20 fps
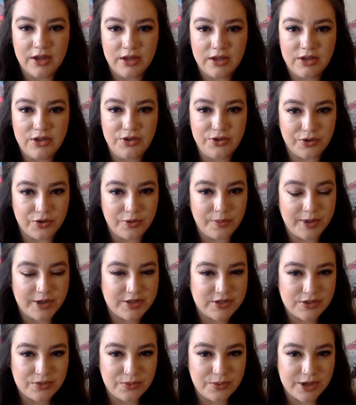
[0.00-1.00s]
you're about
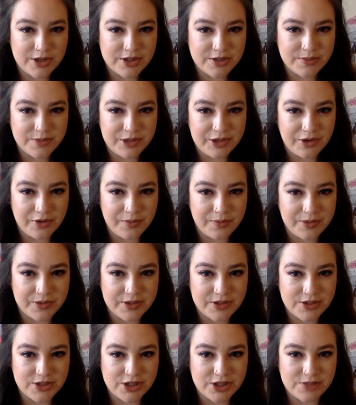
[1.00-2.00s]
to watch me open the
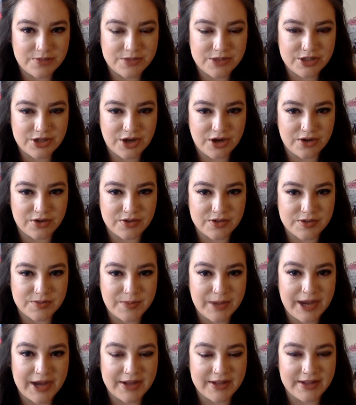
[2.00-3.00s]
James Charles
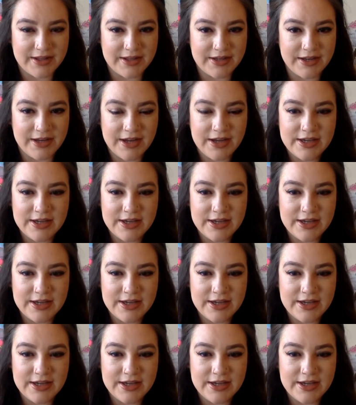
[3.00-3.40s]
palette.